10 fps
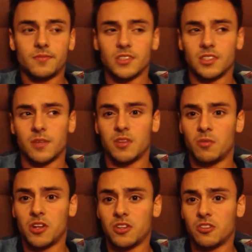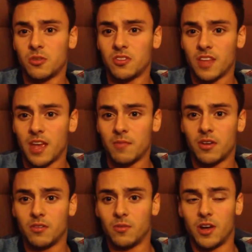Some said, why don't you just do a
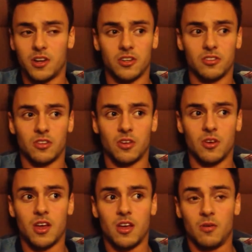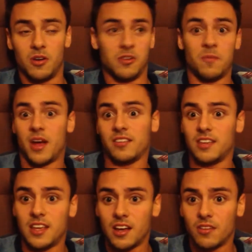statement? Why don't you do a
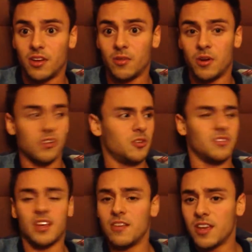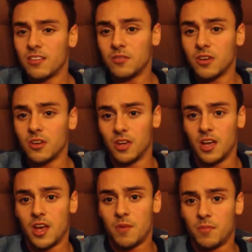magazine cover? Why don't you do a TV interview?
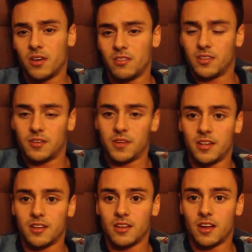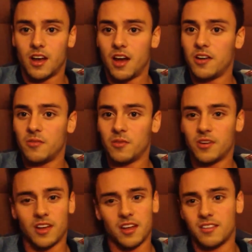But I mean, I didn't want
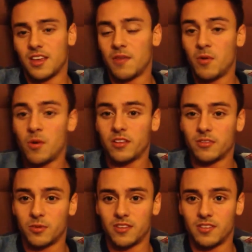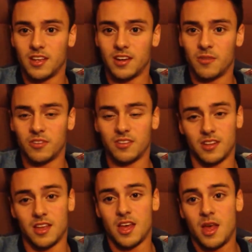like to get my words twisted. I wanted
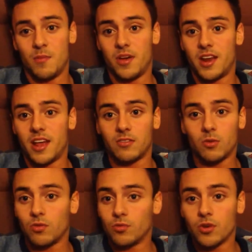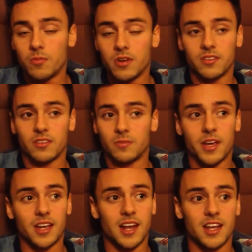to put an end to all the rumors, the
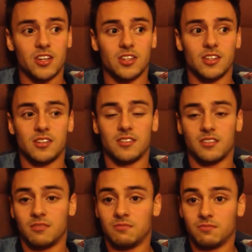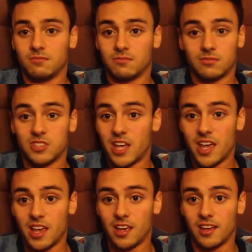speculation, and just say
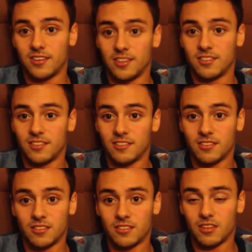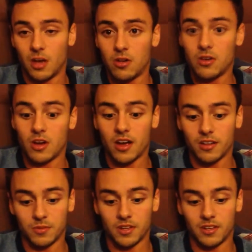it and just tell you guys,
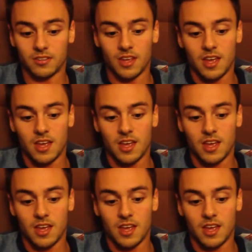because